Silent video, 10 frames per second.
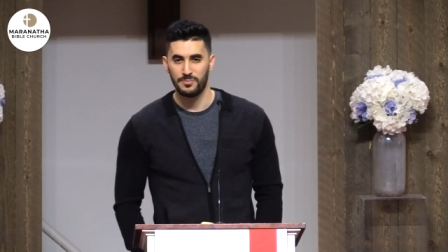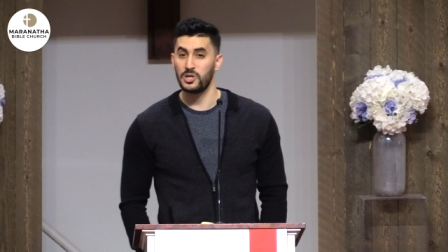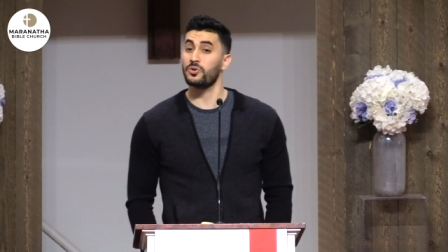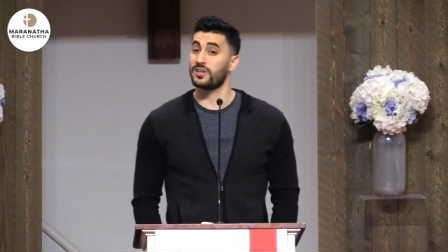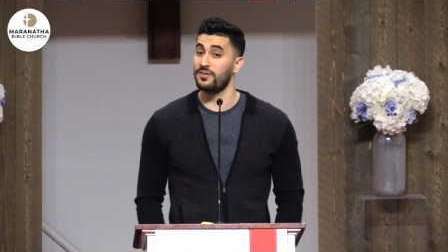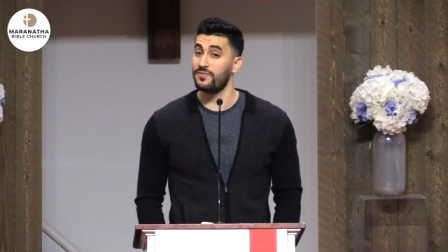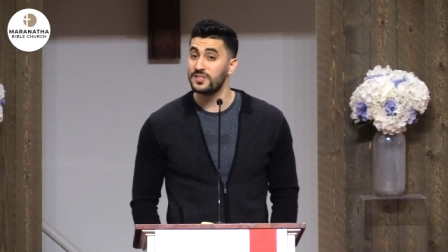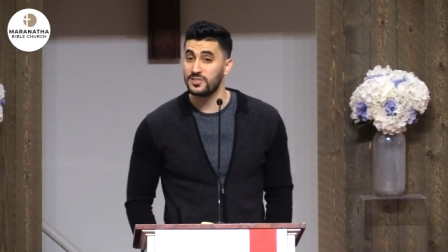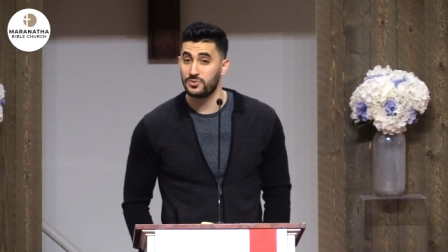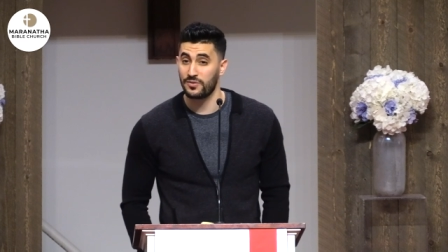But you were
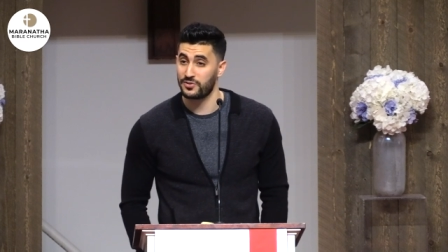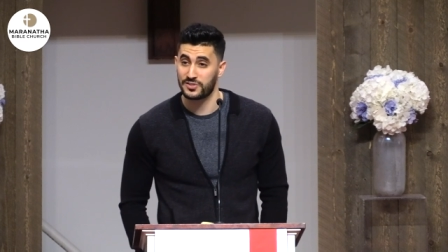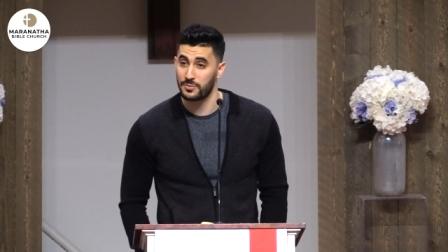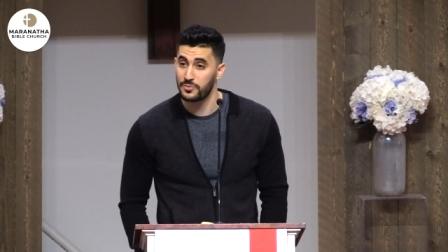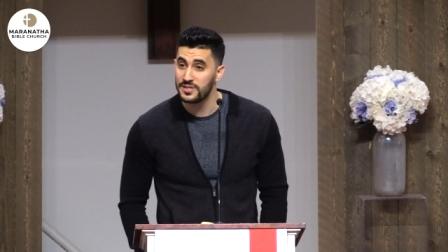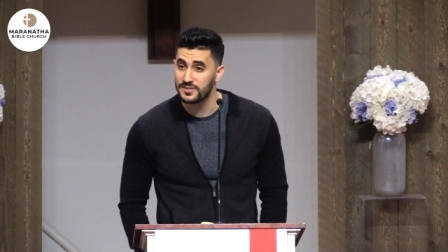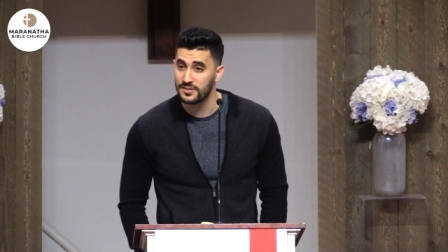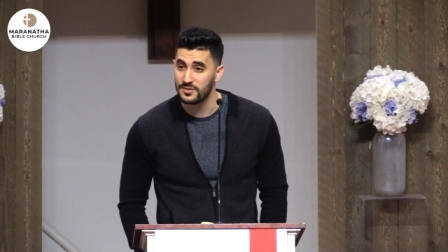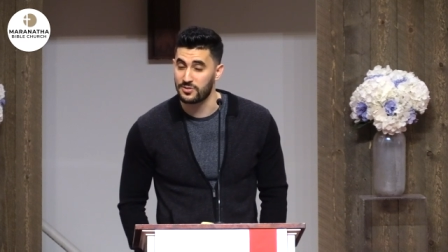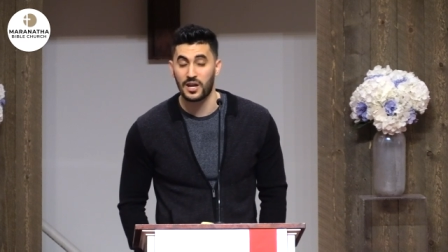convinced into it for some
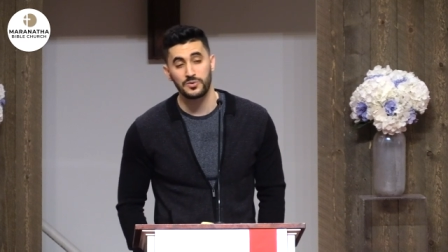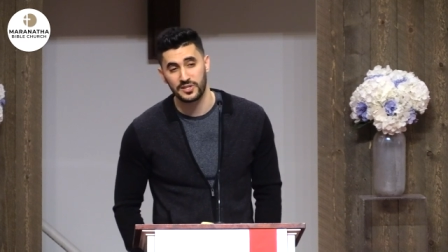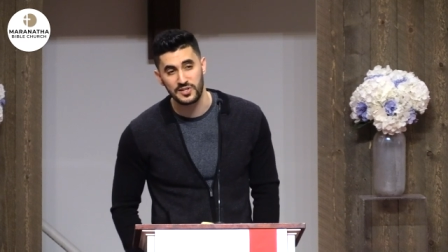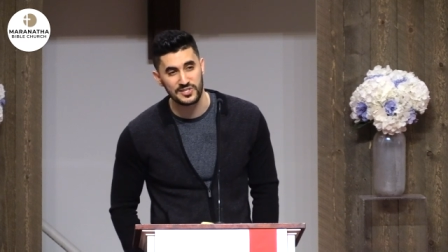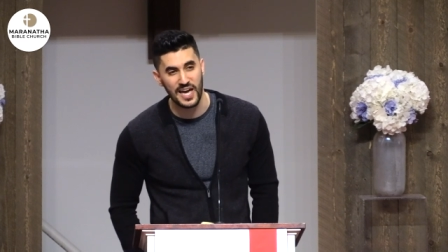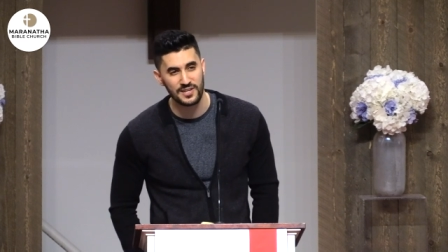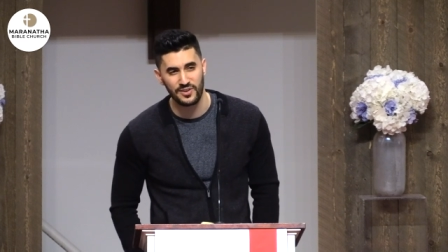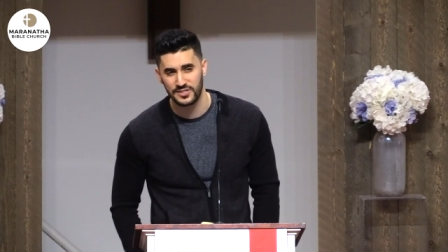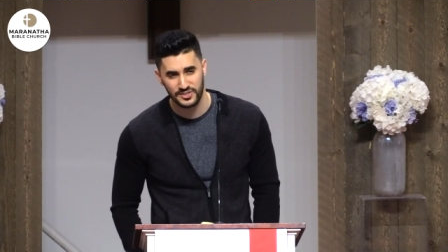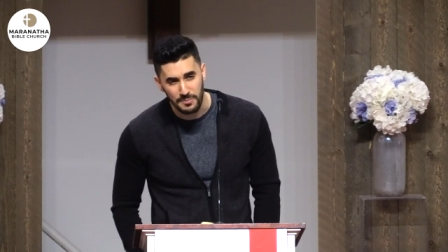reason. You thought I was going to
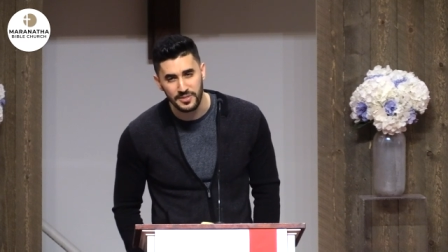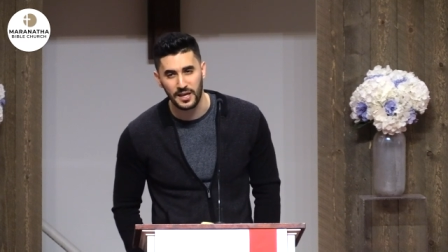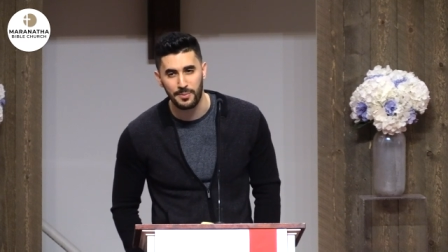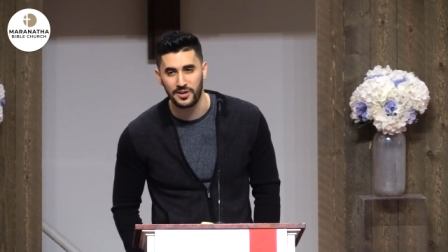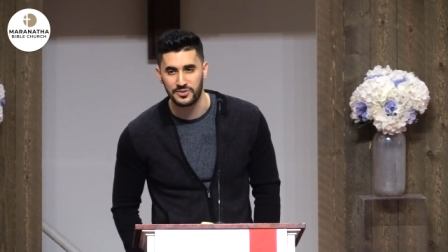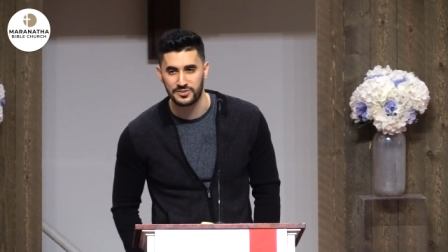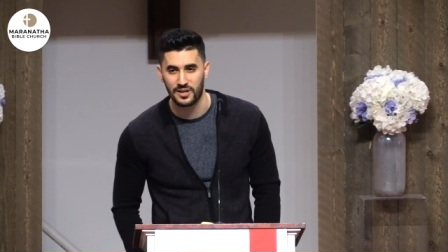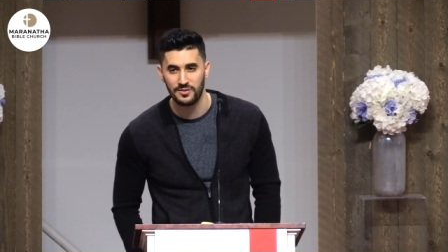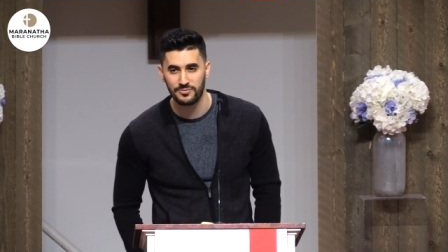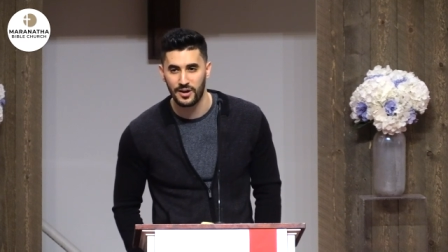satisfy something about
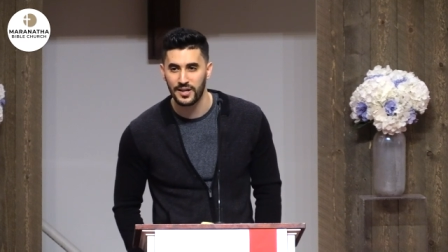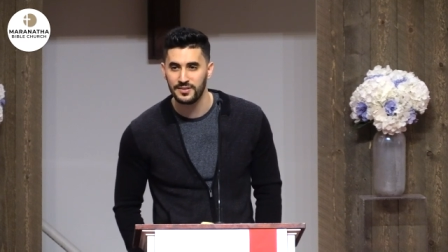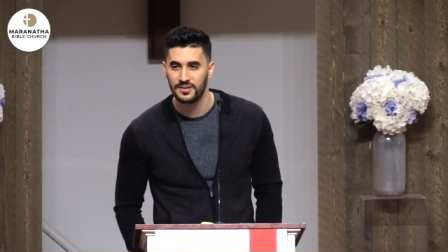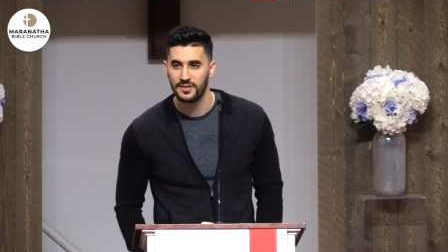yourself, right?